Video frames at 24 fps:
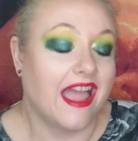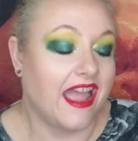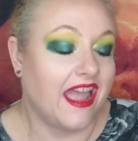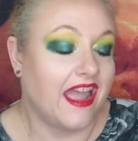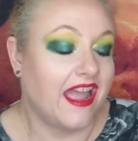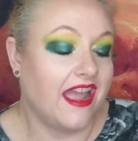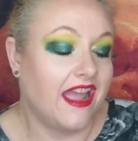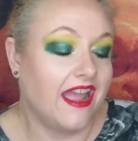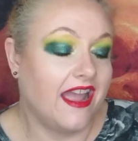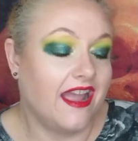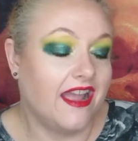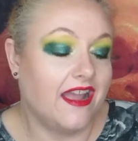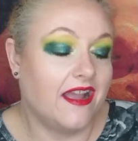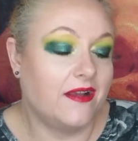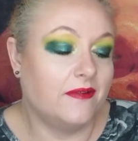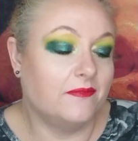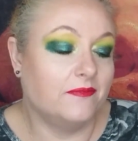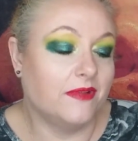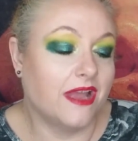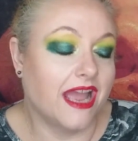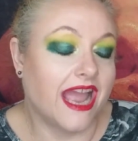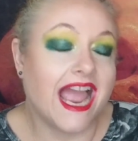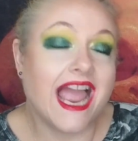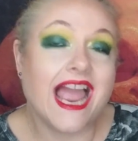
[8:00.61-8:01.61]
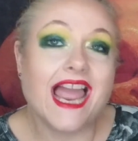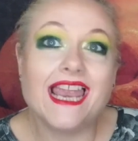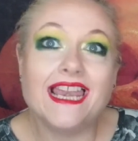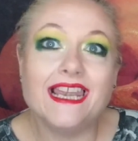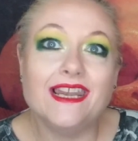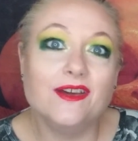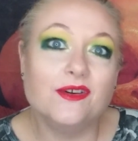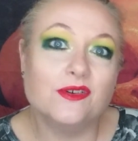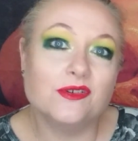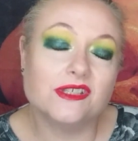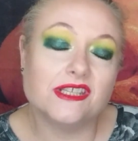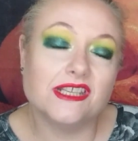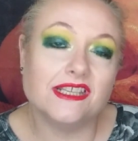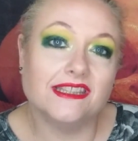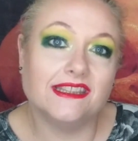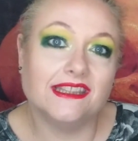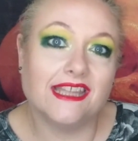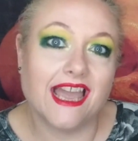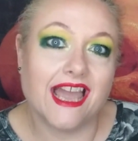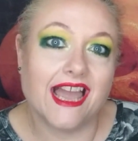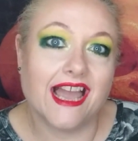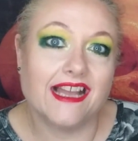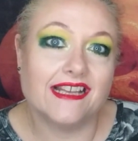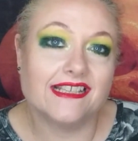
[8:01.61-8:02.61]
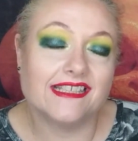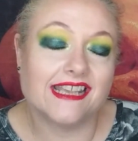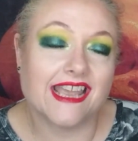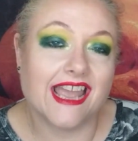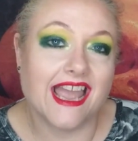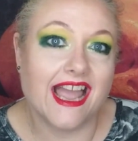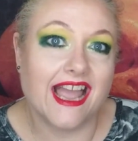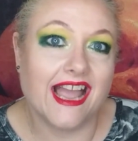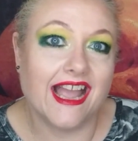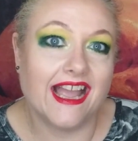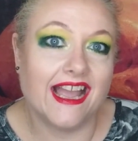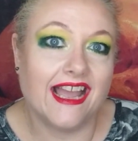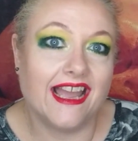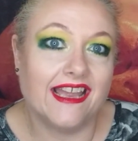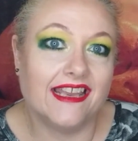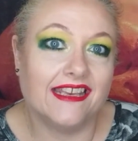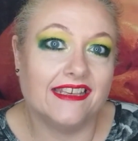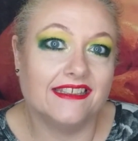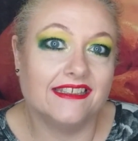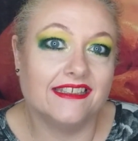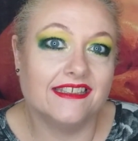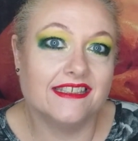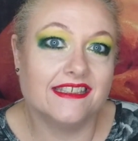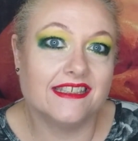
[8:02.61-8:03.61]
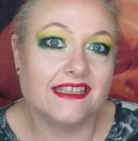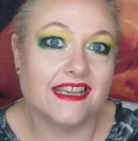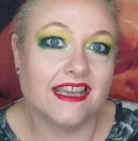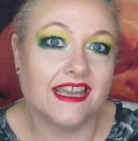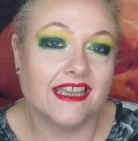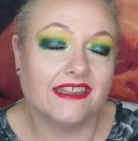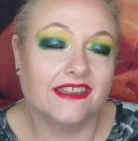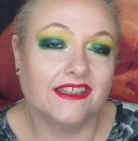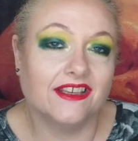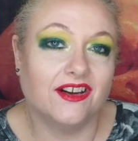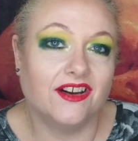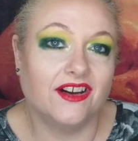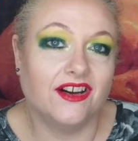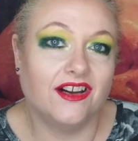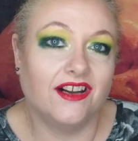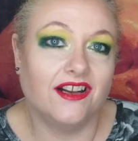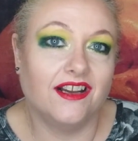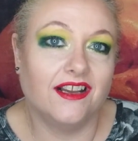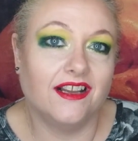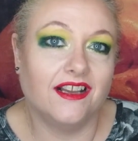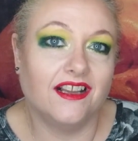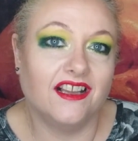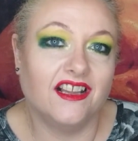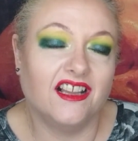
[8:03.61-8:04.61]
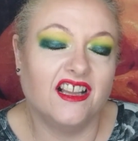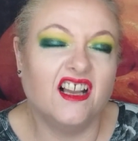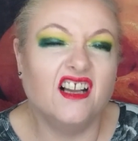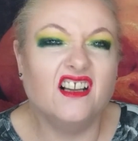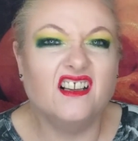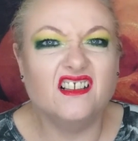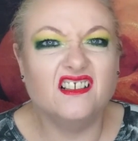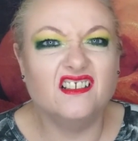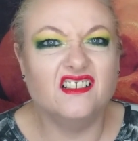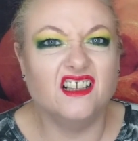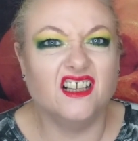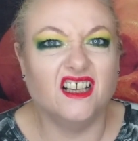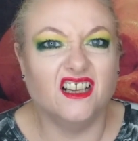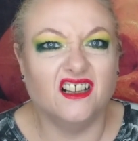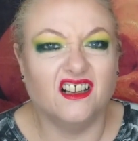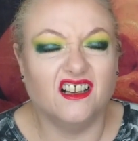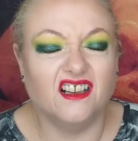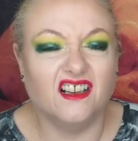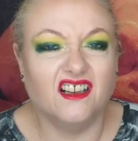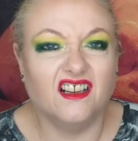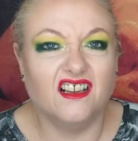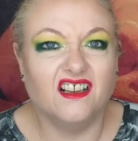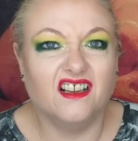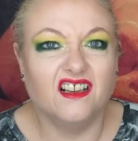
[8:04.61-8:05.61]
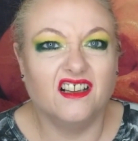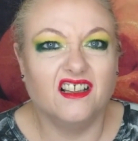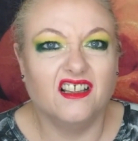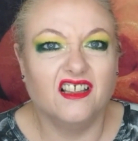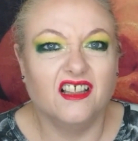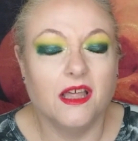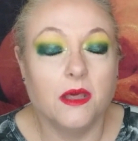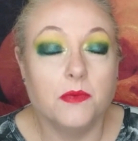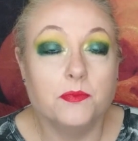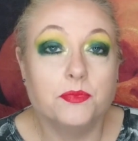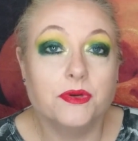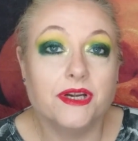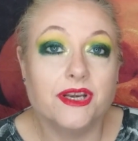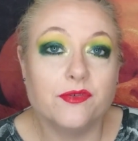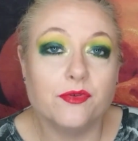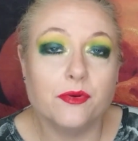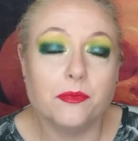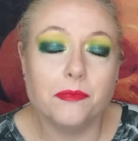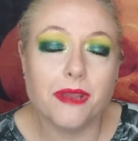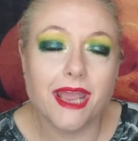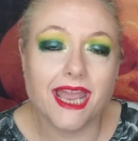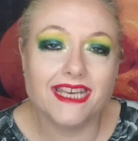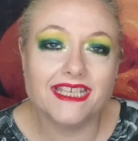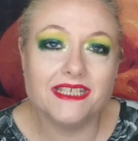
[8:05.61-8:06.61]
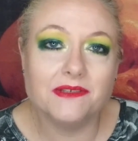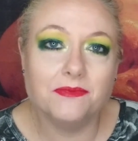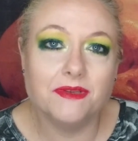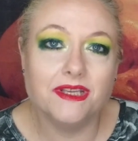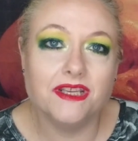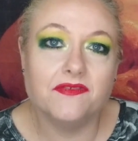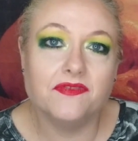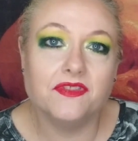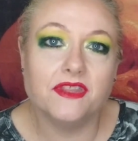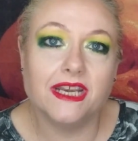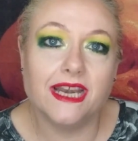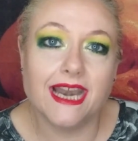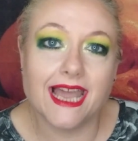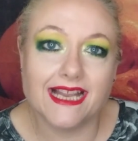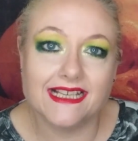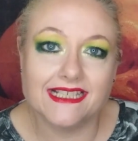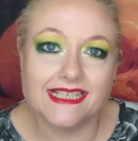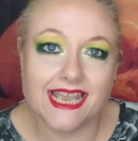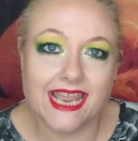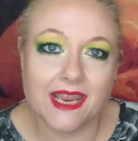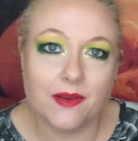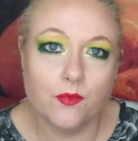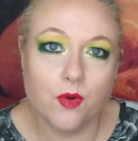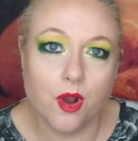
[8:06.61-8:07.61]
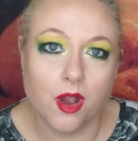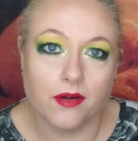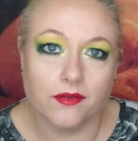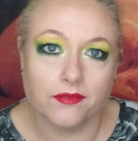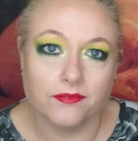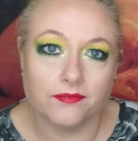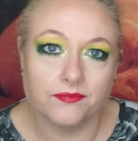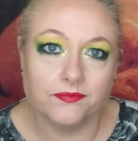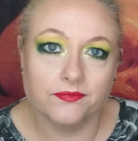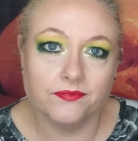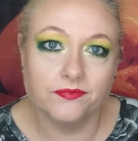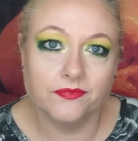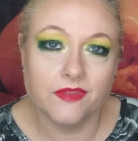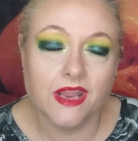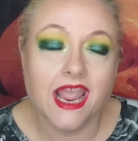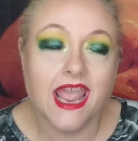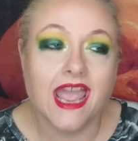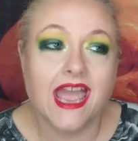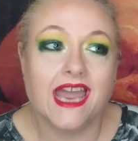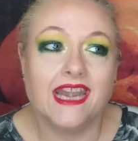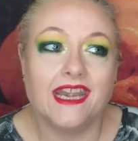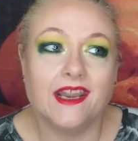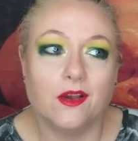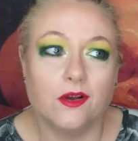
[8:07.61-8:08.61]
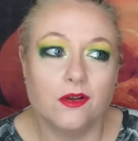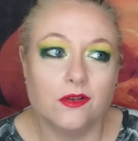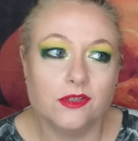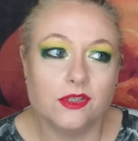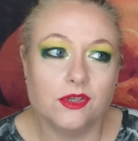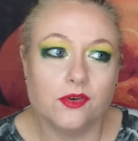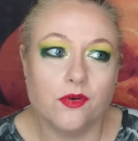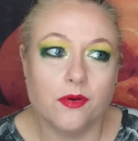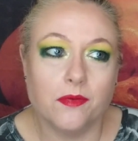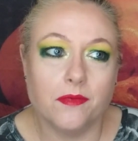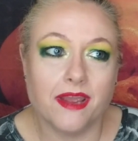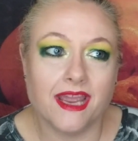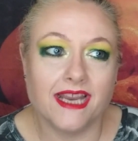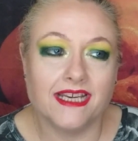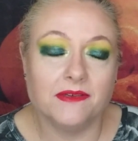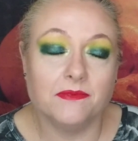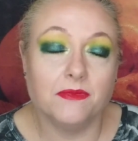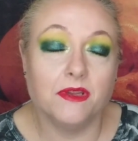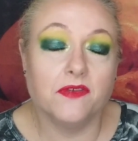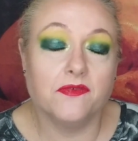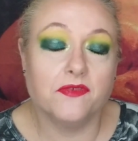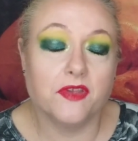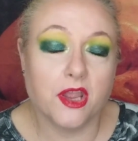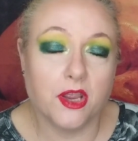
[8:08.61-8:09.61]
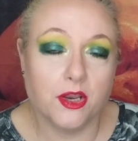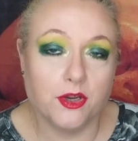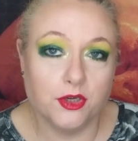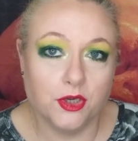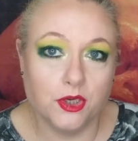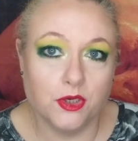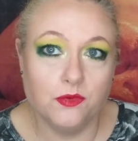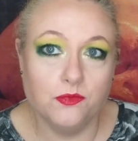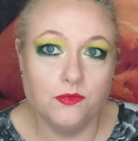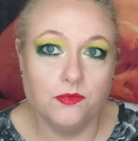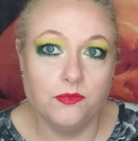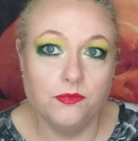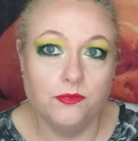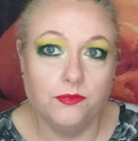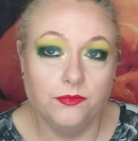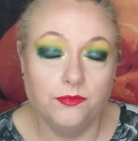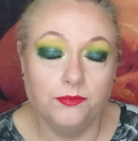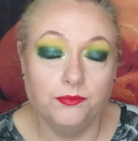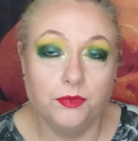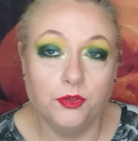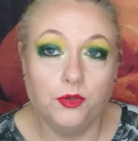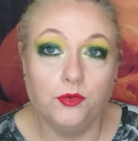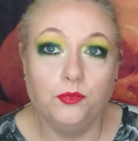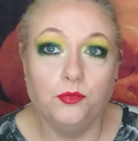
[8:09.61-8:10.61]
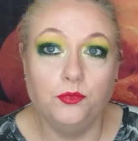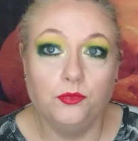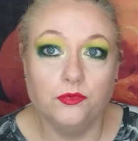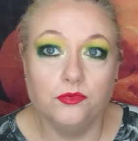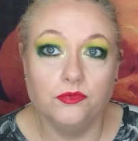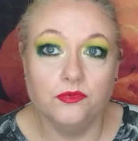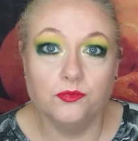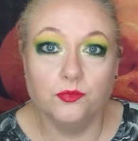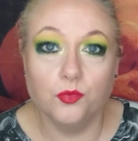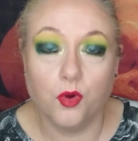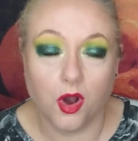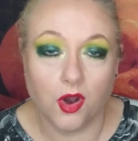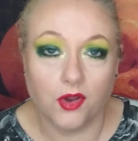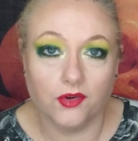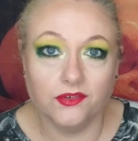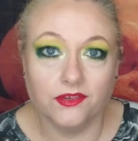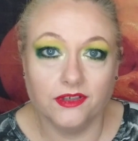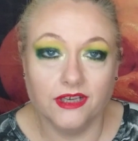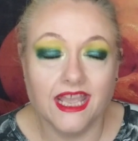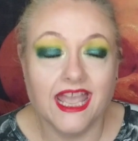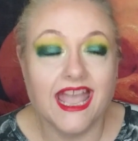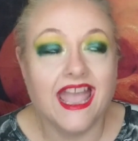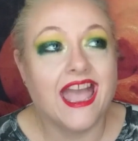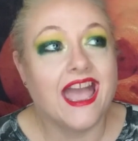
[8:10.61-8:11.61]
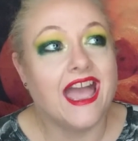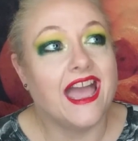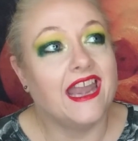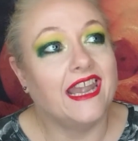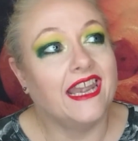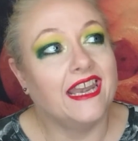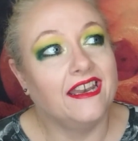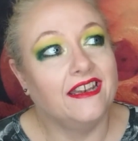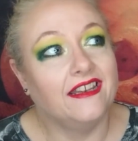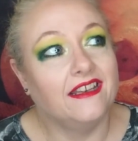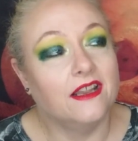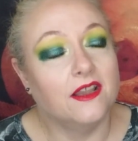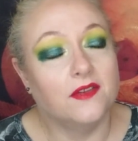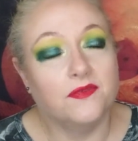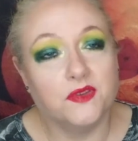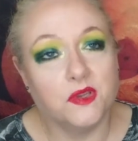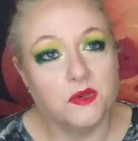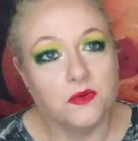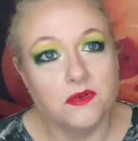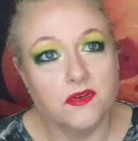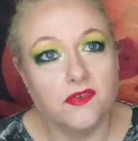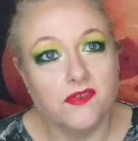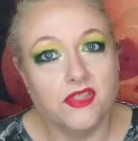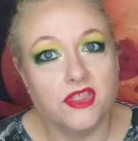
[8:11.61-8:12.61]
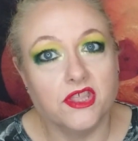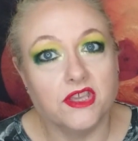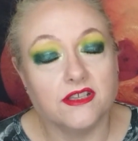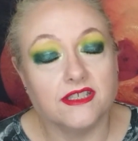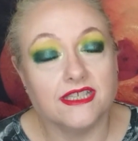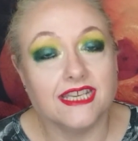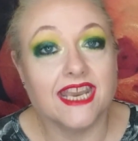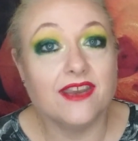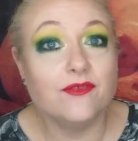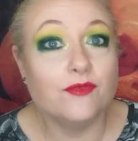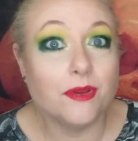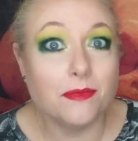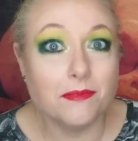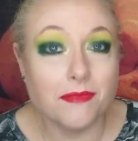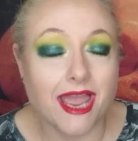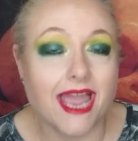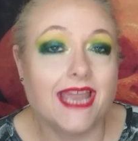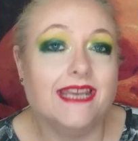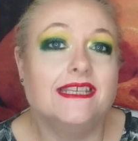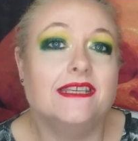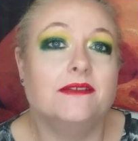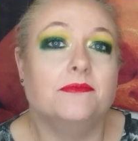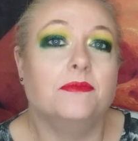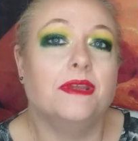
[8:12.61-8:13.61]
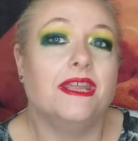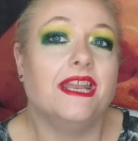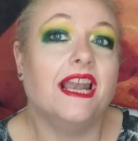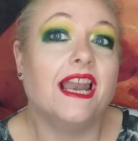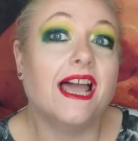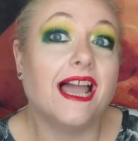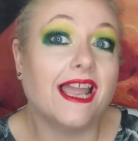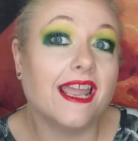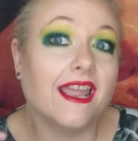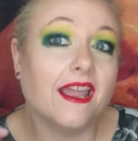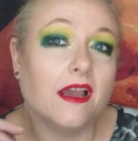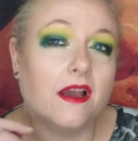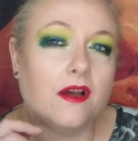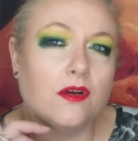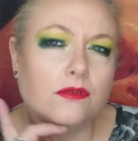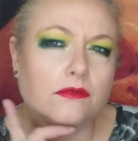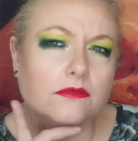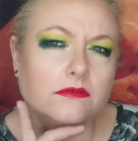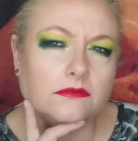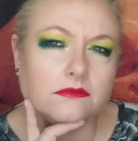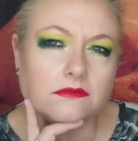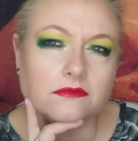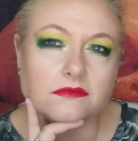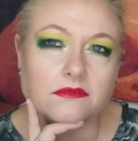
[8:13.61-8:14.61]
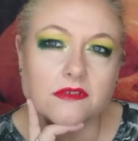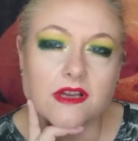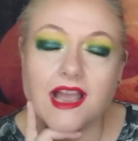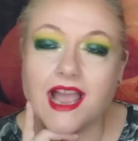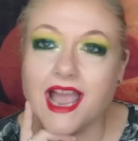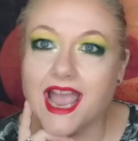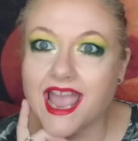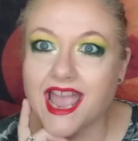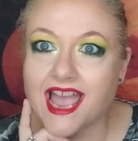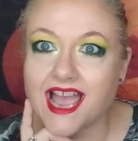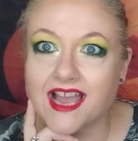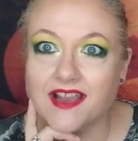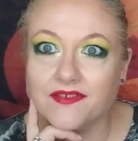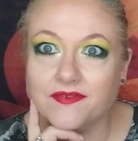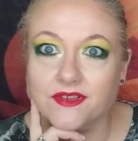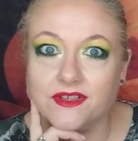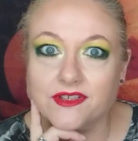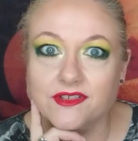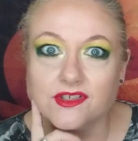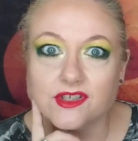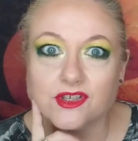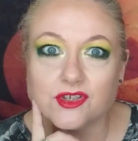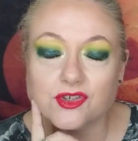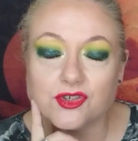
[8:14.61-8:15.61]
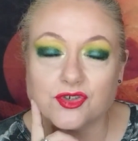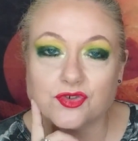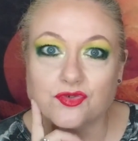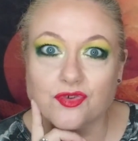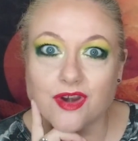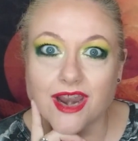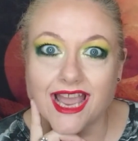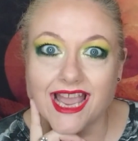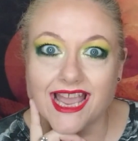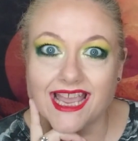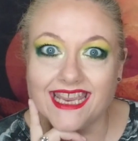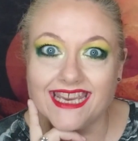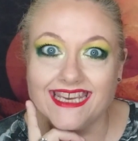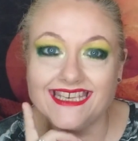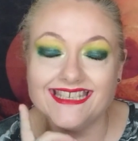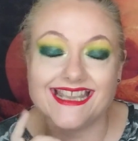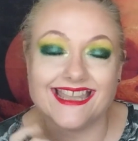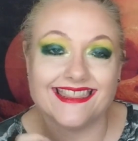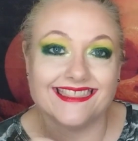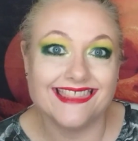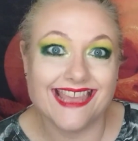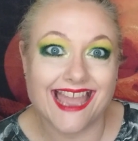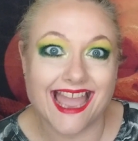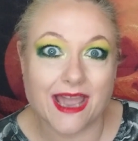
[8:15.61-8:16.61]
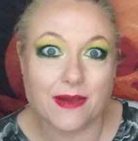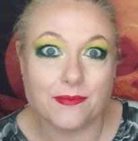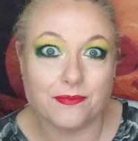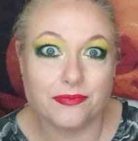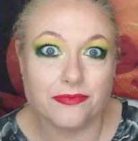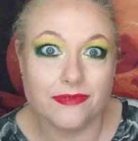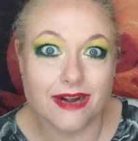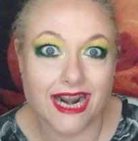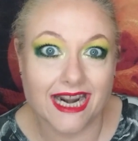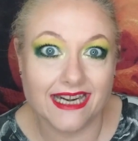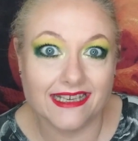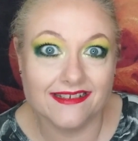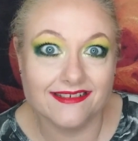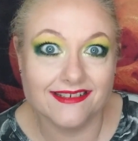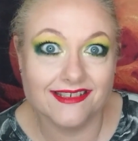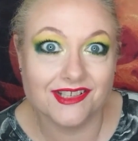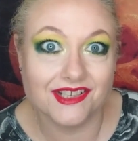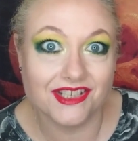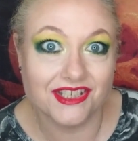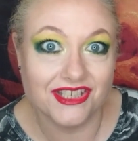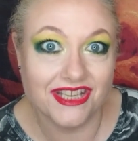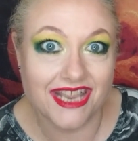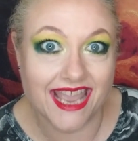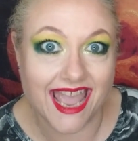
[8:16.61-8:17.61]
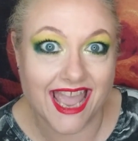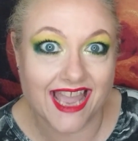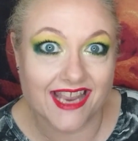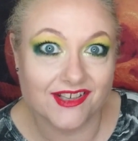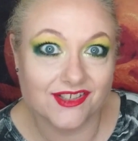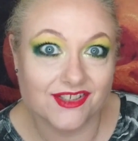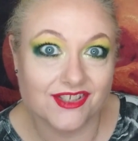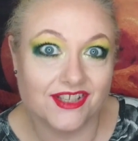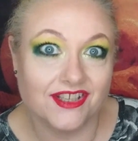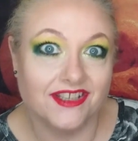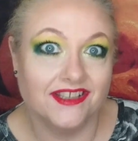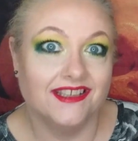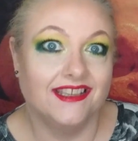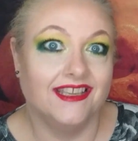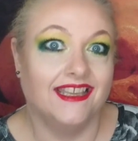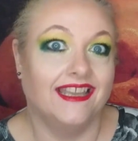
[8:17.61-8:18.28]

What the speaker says: I looked at that and I thought, ah, but it reminded me of the Latte one. And it also reminded me of her new moon one and a few others. It reminded me like, oh, I haven't tried that brand yet.